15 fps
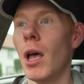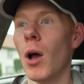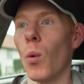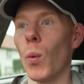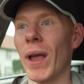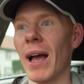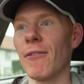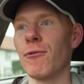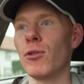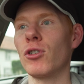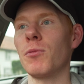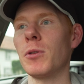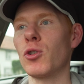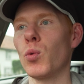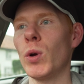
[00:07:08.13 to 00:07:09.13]
We averaged
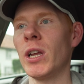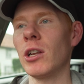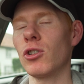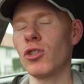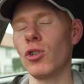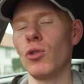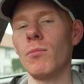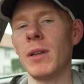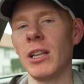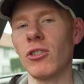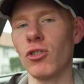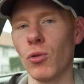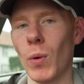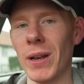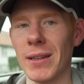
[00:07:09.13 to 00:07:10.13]
between 2 minutes
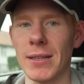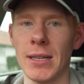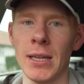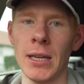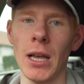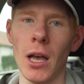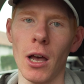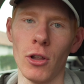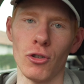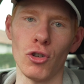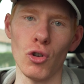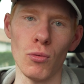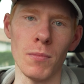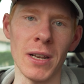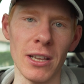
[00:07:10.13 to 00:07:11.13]
20 and
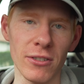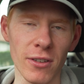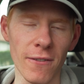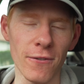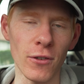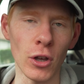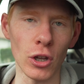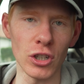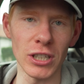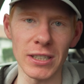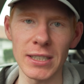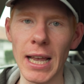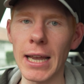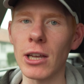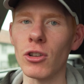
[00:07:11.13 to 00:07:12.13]
2 minutes 30
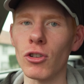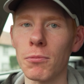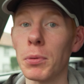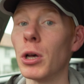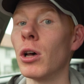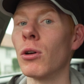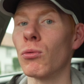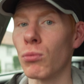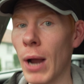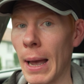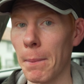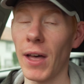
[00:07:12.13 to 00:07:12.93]
seconds per rep.